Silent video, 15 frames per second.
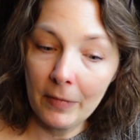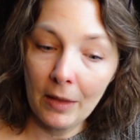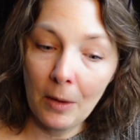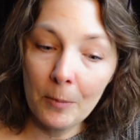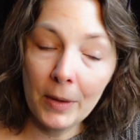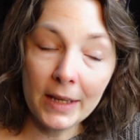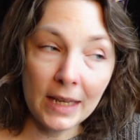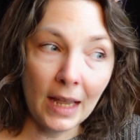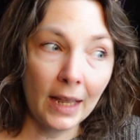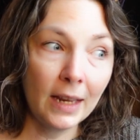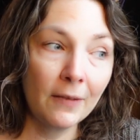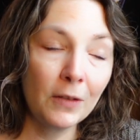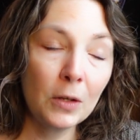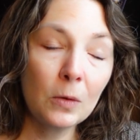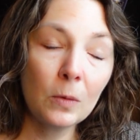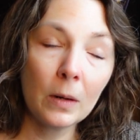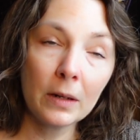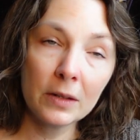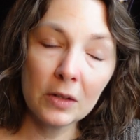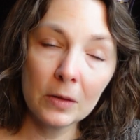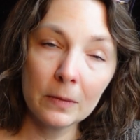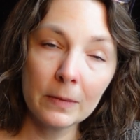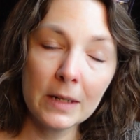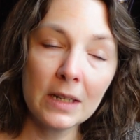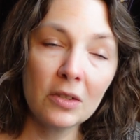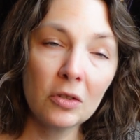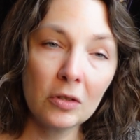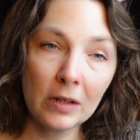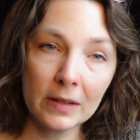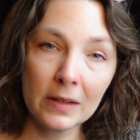But yeah, if you are to read
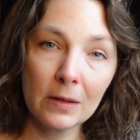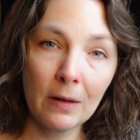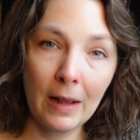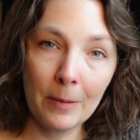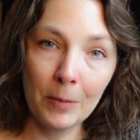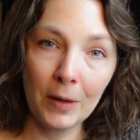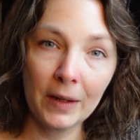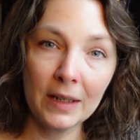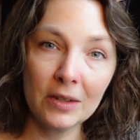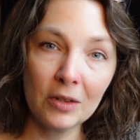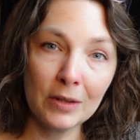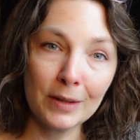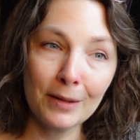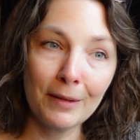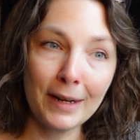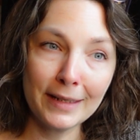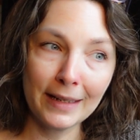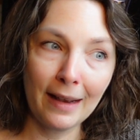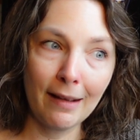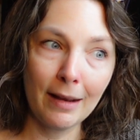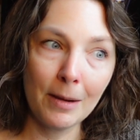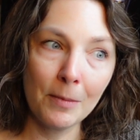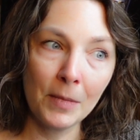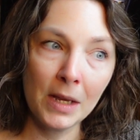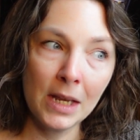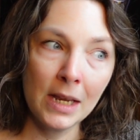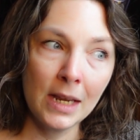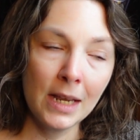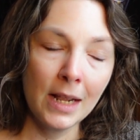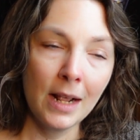just the right book at just the right time,
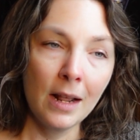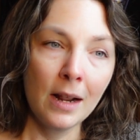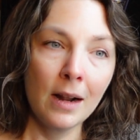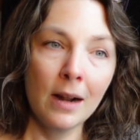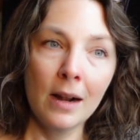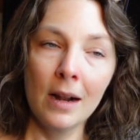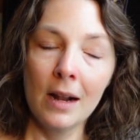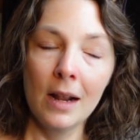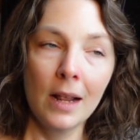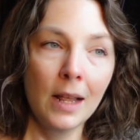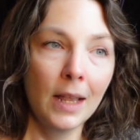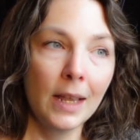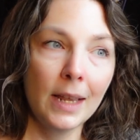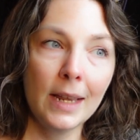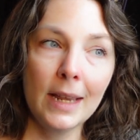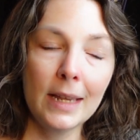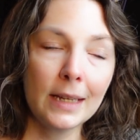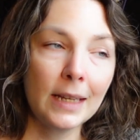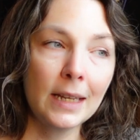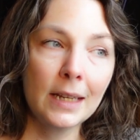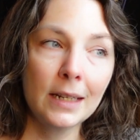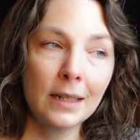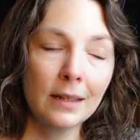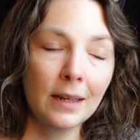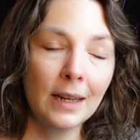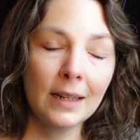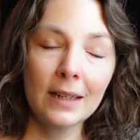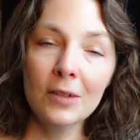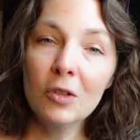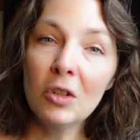it
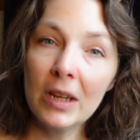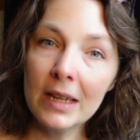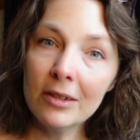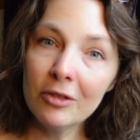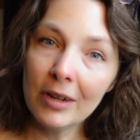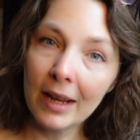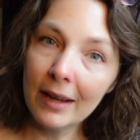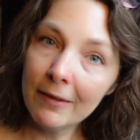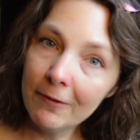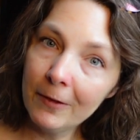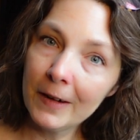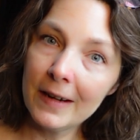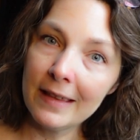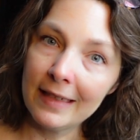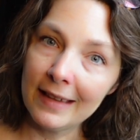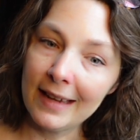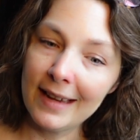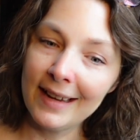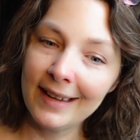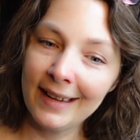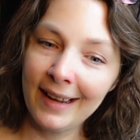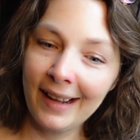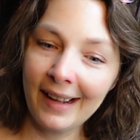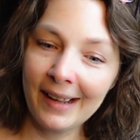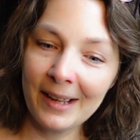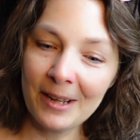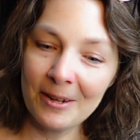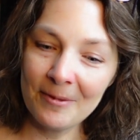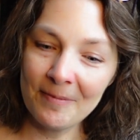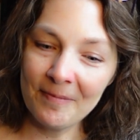can change everything.
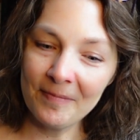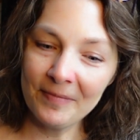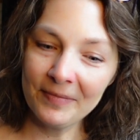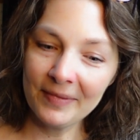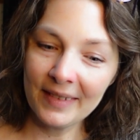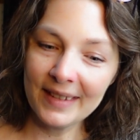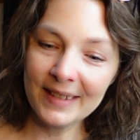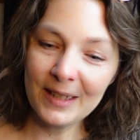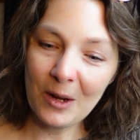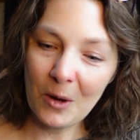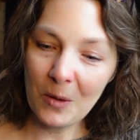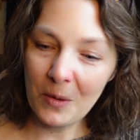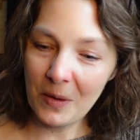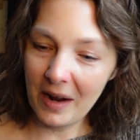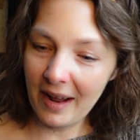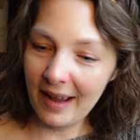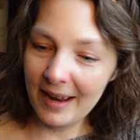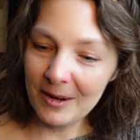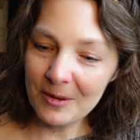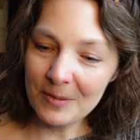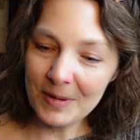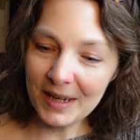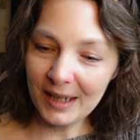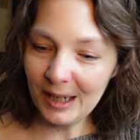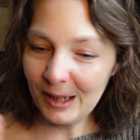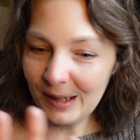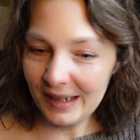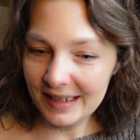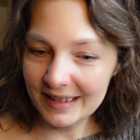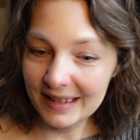So I would be
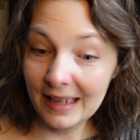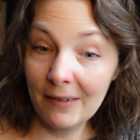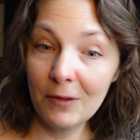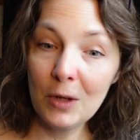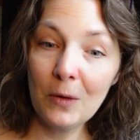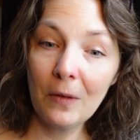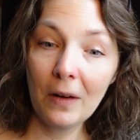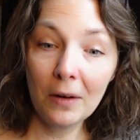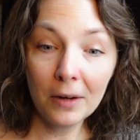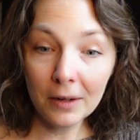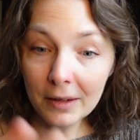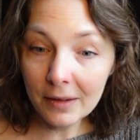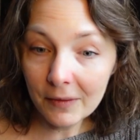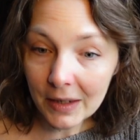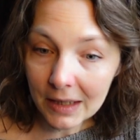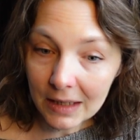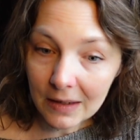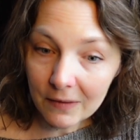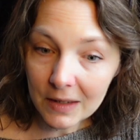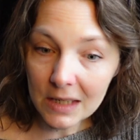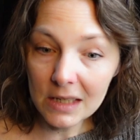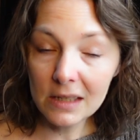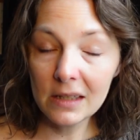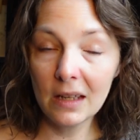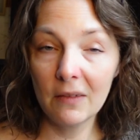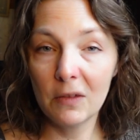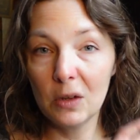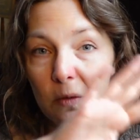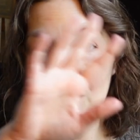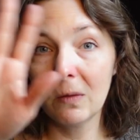curious if you've heard of any of these,
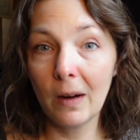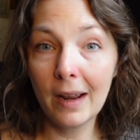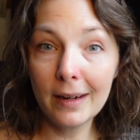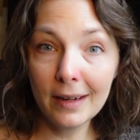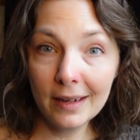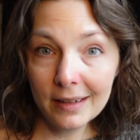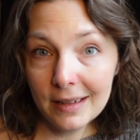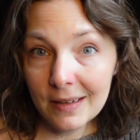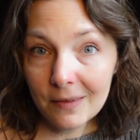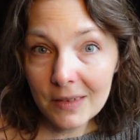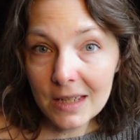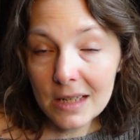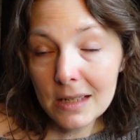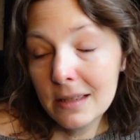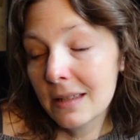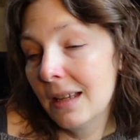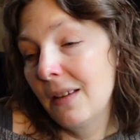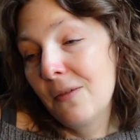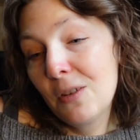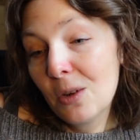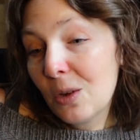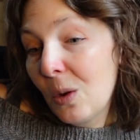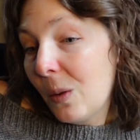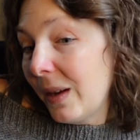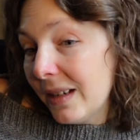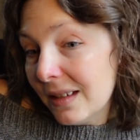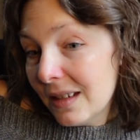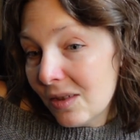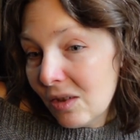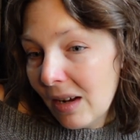if you've read any of these, if you're going
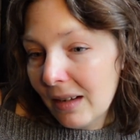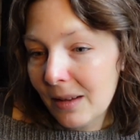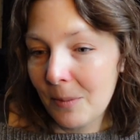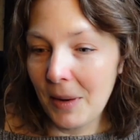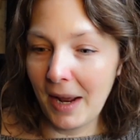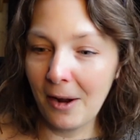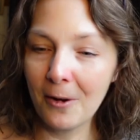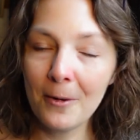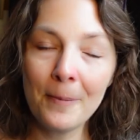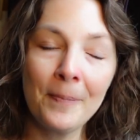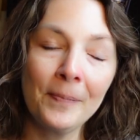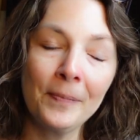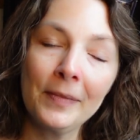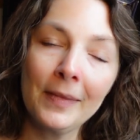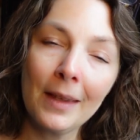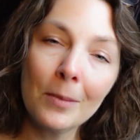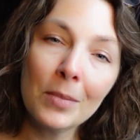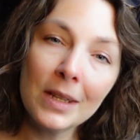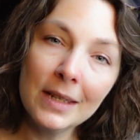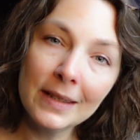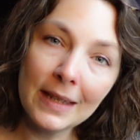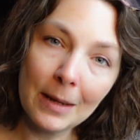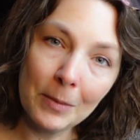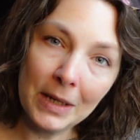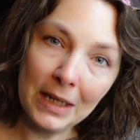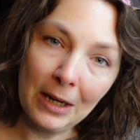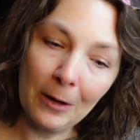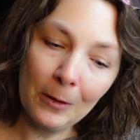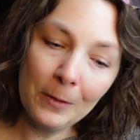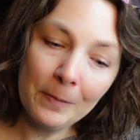to check them out, please let me
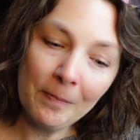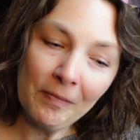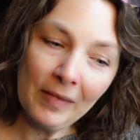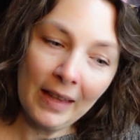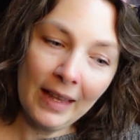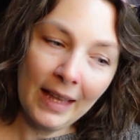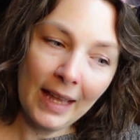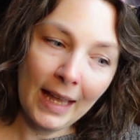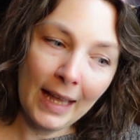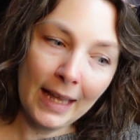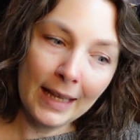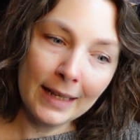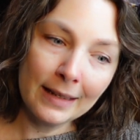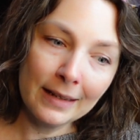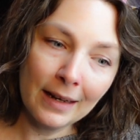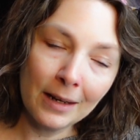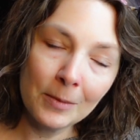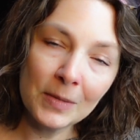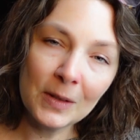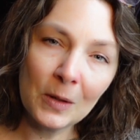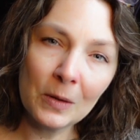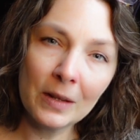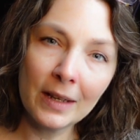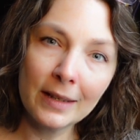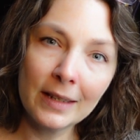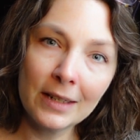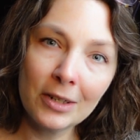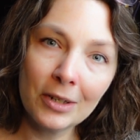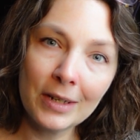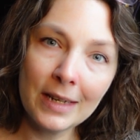know. And I'm so glad
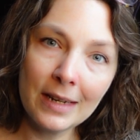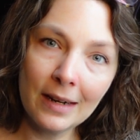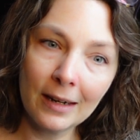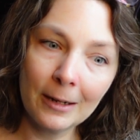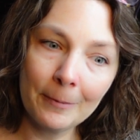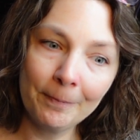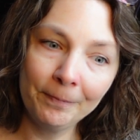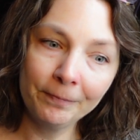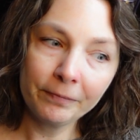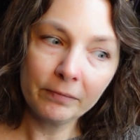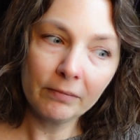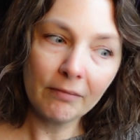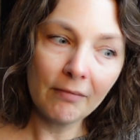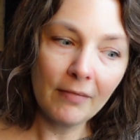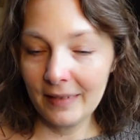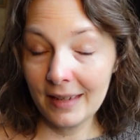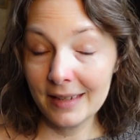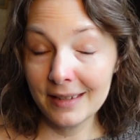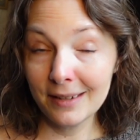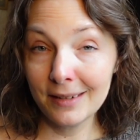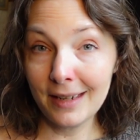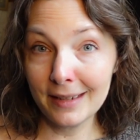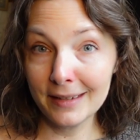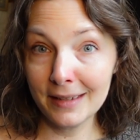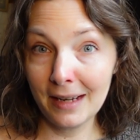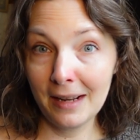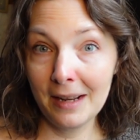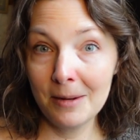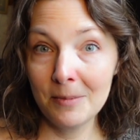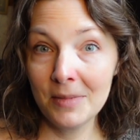that you're here. Until next
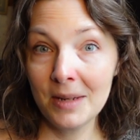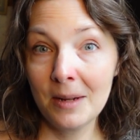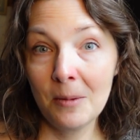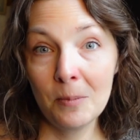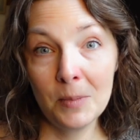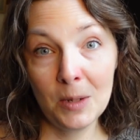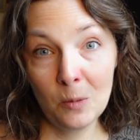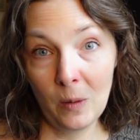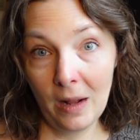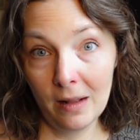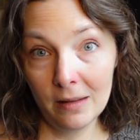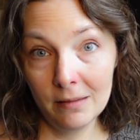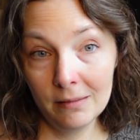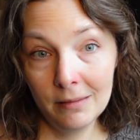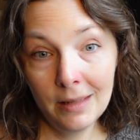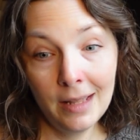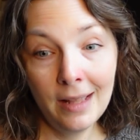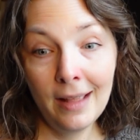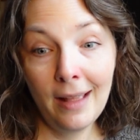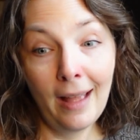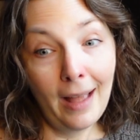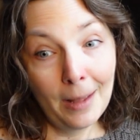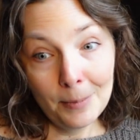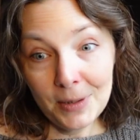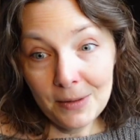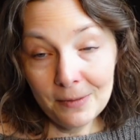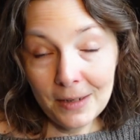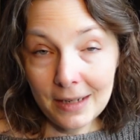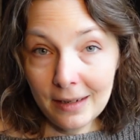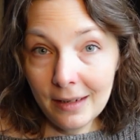time, be well, happy
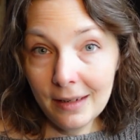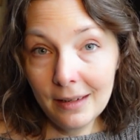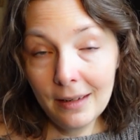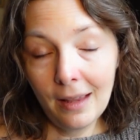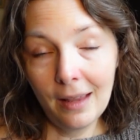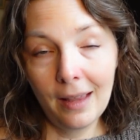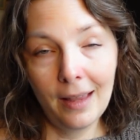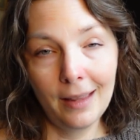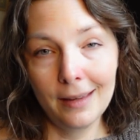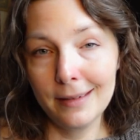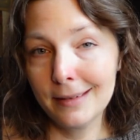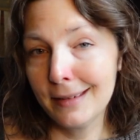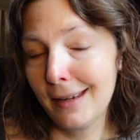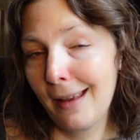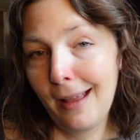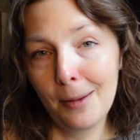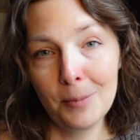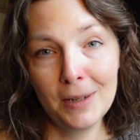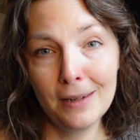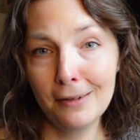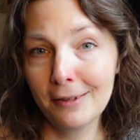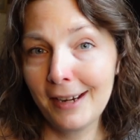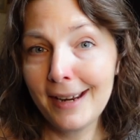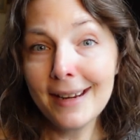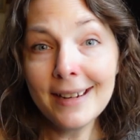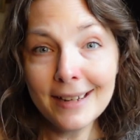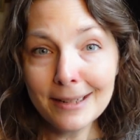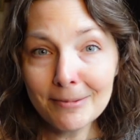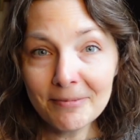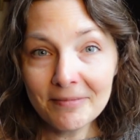reading, and happy
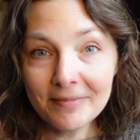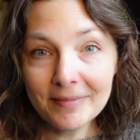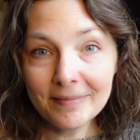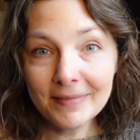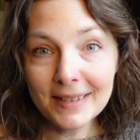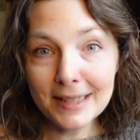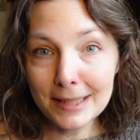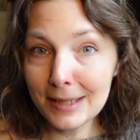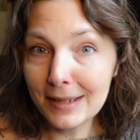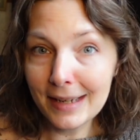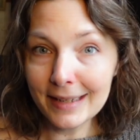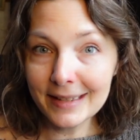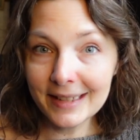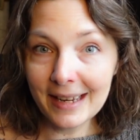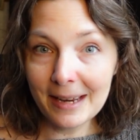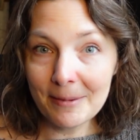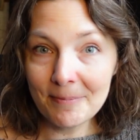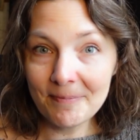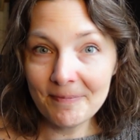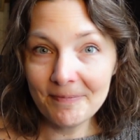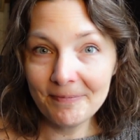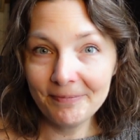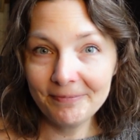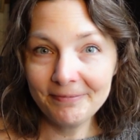creating. See you next time.